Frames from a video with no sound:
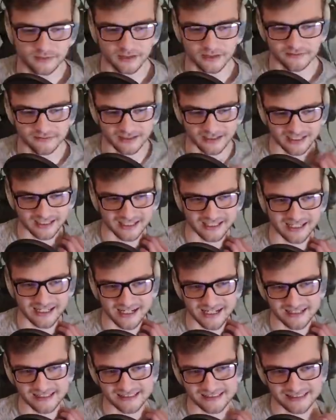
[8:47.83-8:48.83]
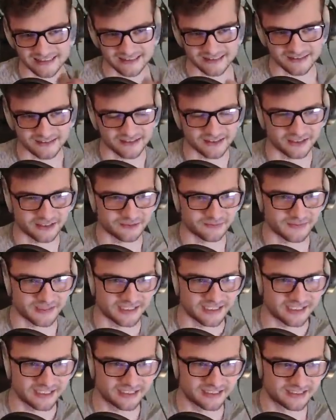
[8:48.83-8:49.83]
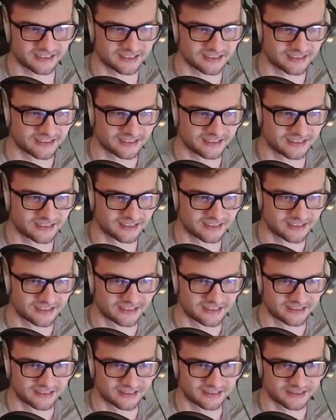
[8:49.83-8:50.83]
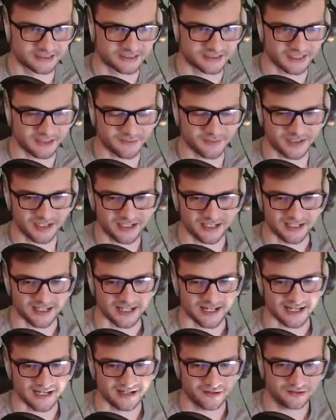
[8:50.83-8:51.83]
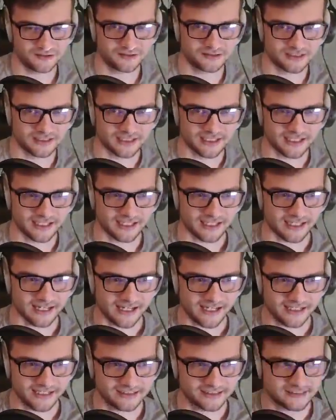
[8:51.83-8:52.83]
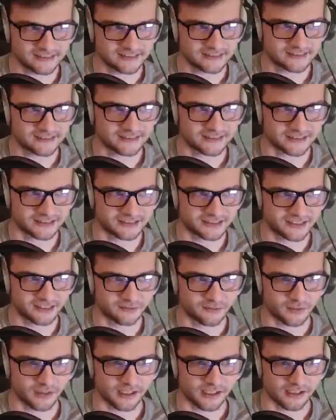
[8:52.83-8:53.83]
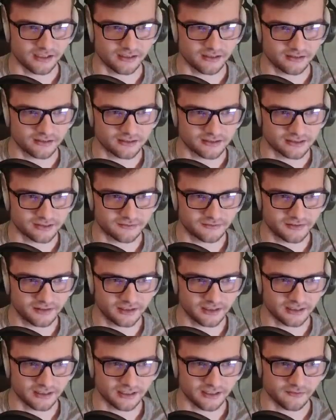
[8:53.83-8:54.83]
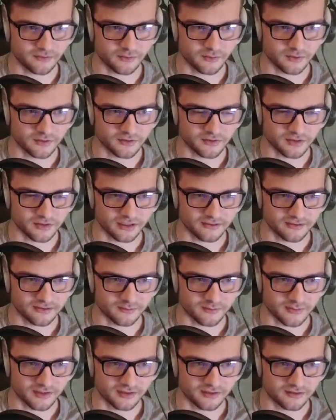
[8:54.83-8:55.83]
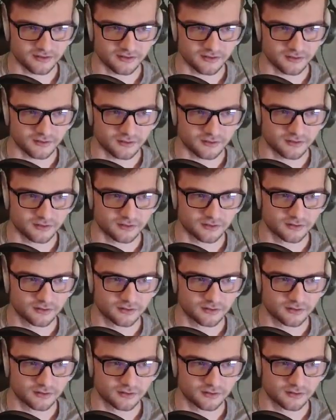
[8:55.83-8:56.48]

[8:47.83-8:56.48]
I'm gonna have to get gas, and that's gonna hurt me. Should I pit now and get gas? Or should I wait? Because I feel like everyone's gonna have to pit soon.